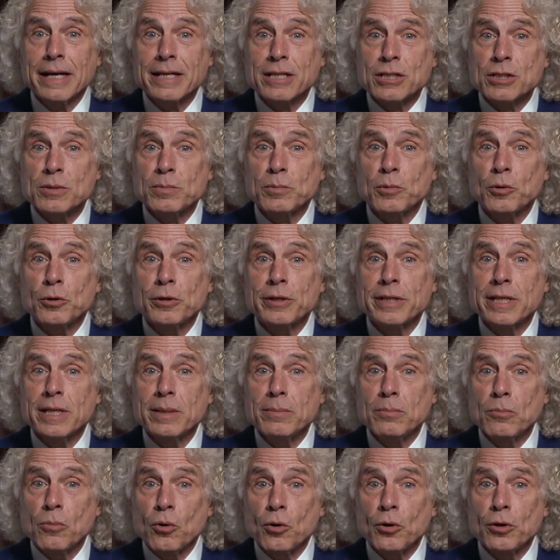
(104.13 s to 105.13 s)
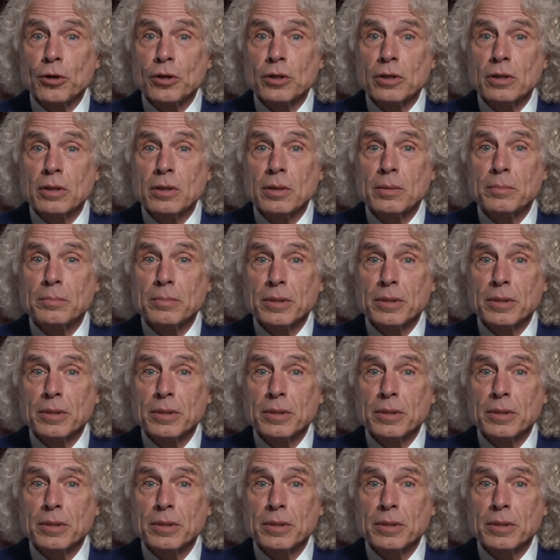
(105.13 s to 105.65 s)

explored the moral,